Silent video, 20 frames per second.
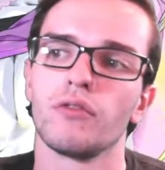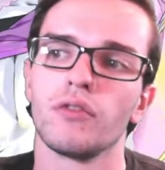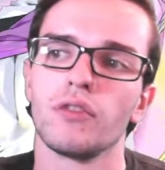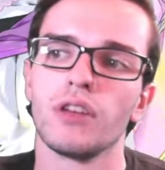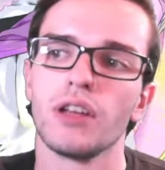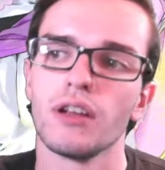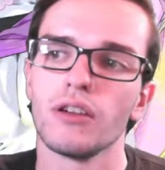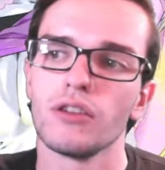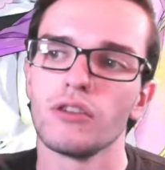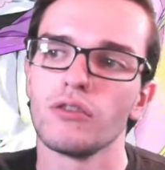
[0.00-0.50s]

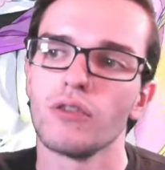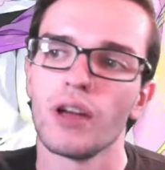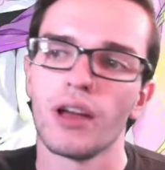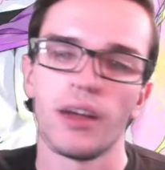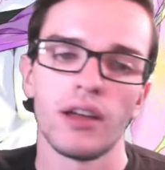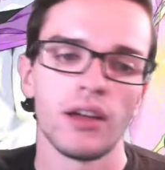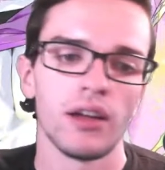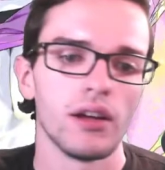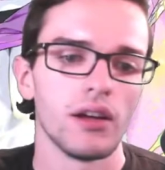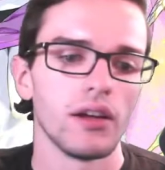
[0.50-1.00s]

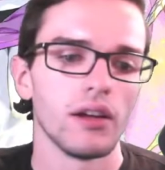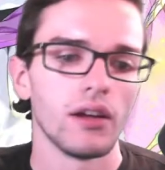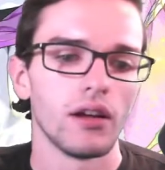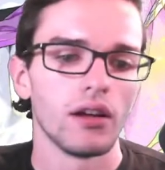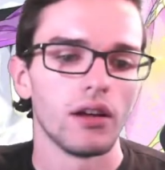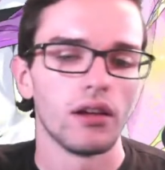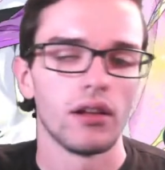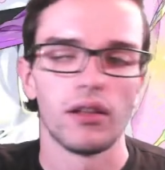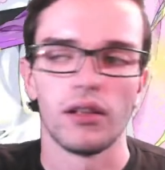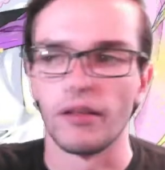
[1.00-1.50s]
Deirdre,
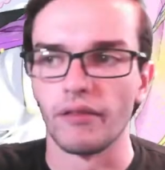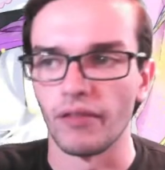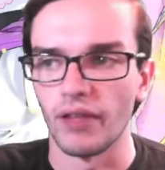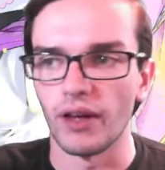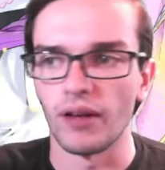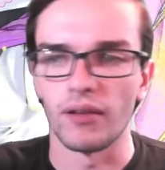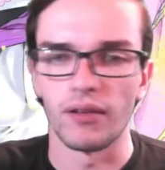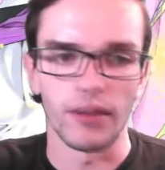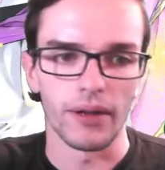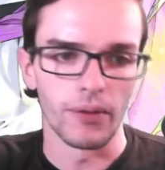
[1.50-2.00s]
if
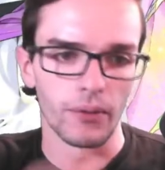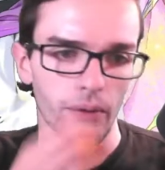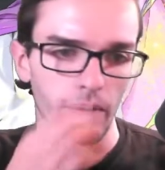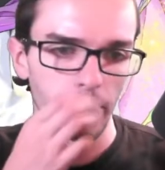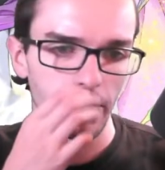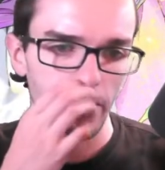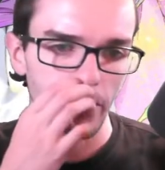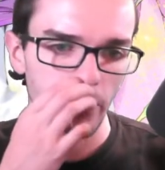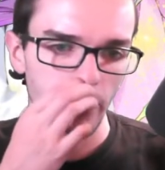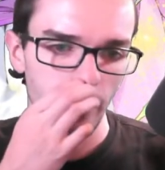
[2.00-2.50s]
that one
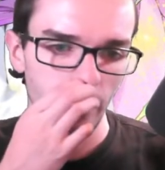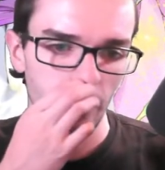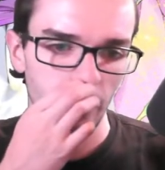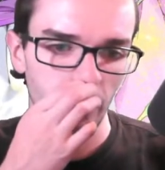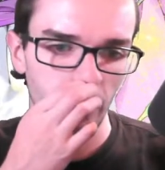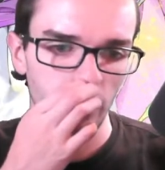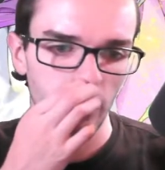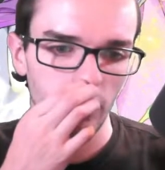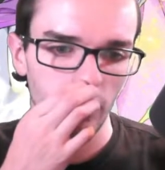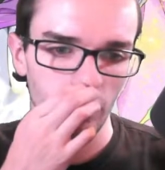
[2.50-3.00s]
Deirdre
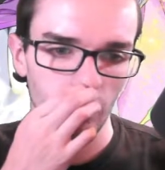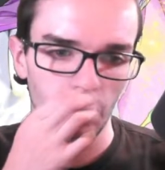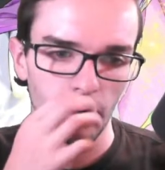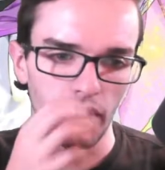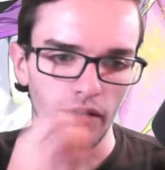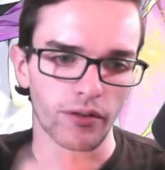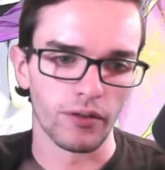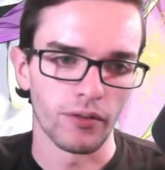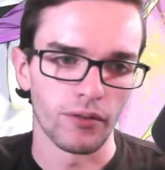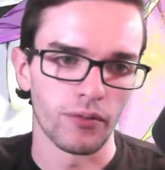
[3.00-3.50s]
plus
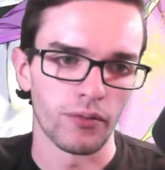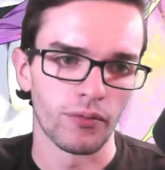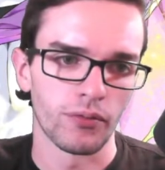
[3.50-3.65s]
whatever